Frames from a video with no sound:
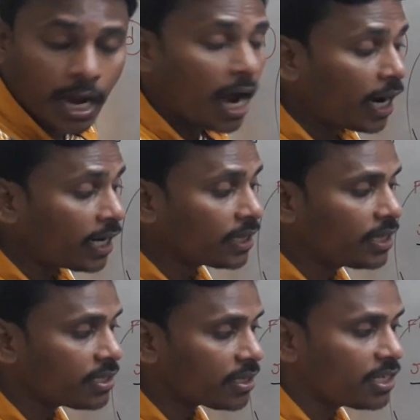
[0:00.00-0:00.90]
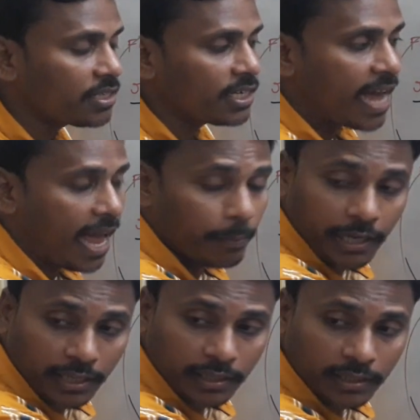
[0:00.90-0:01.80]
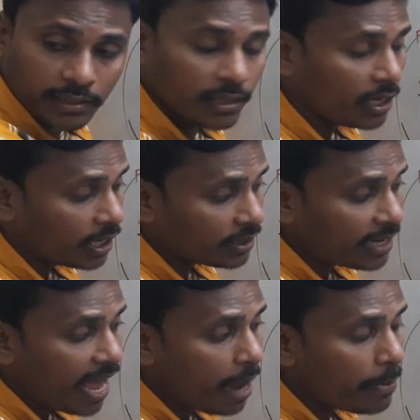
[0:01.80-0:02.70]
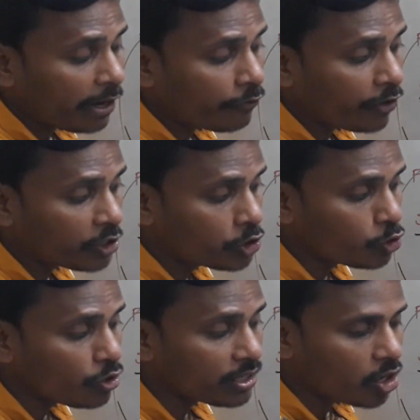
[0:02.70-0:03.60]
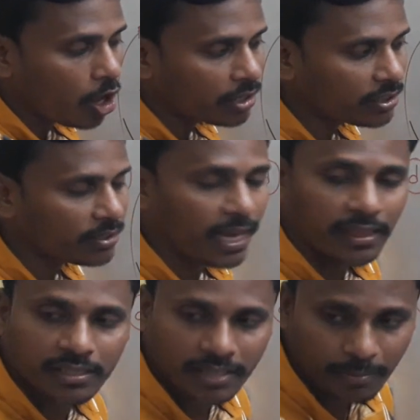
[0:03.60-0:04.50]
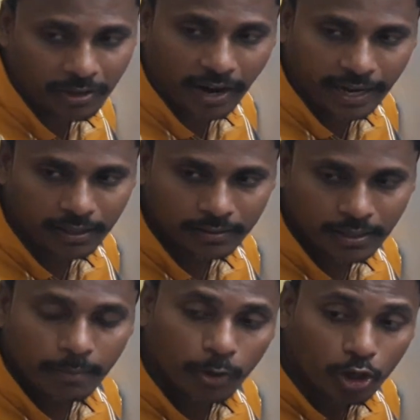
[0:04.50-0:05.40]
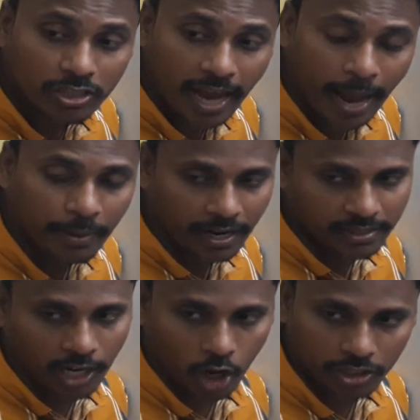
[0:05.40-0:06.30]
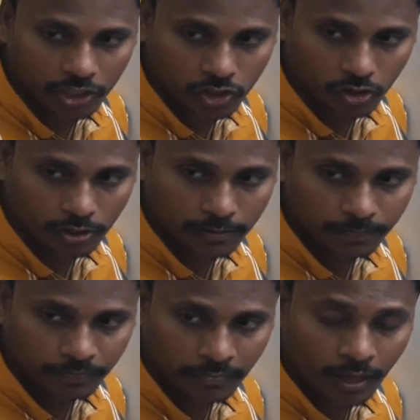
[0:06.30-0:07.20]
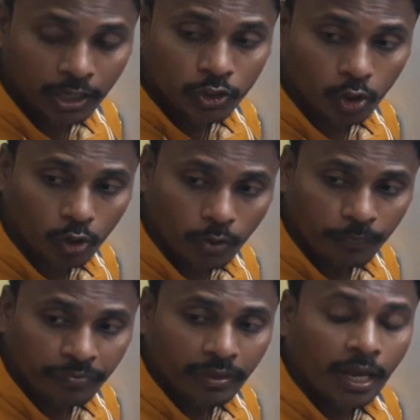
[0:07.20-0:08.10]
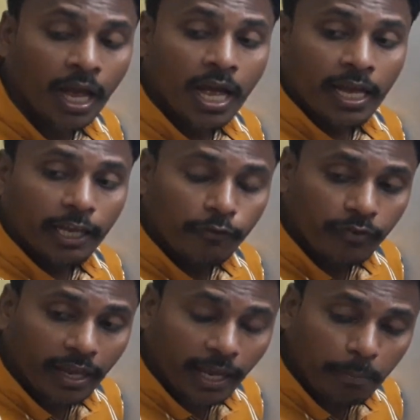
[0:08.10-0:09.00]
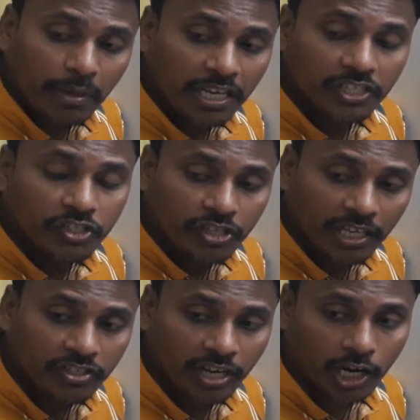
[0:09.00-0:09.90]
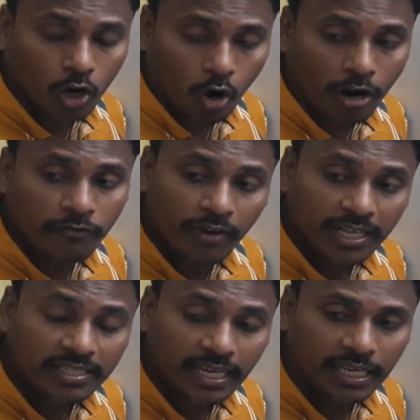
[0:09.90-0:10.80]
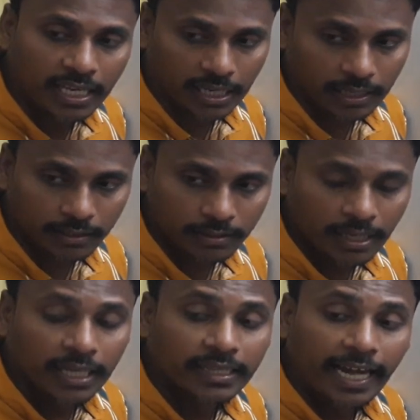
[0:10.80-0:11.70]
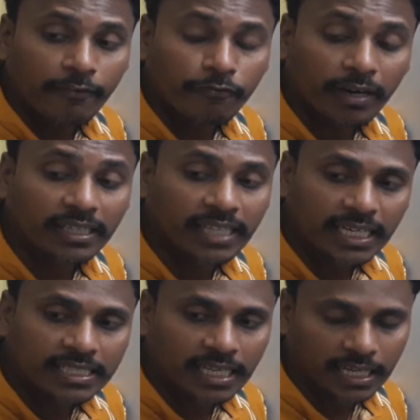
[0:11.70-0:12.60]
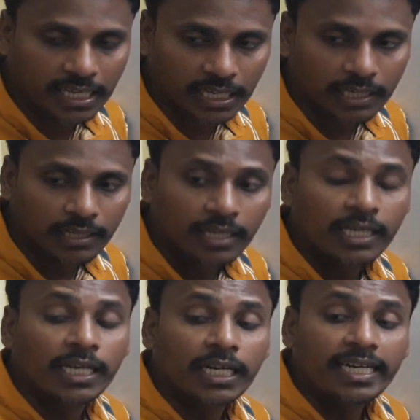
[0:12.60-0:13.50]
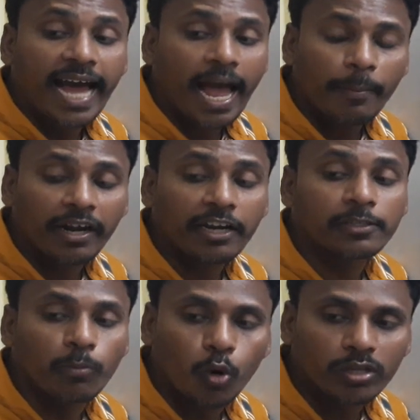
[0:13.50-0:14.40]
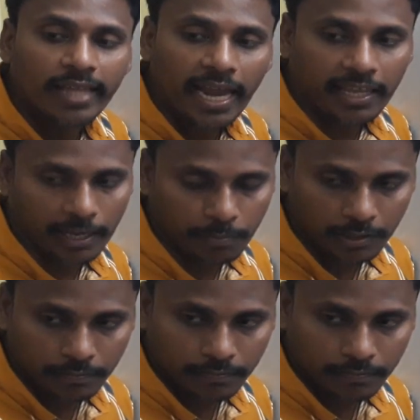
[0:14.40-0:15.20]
and this is the diameter. The diameter for sure is larger than this AB, right? Because diameter is the largest chord. So, if AB is just a chord for a circle, then for that circle, diameter is more than AB.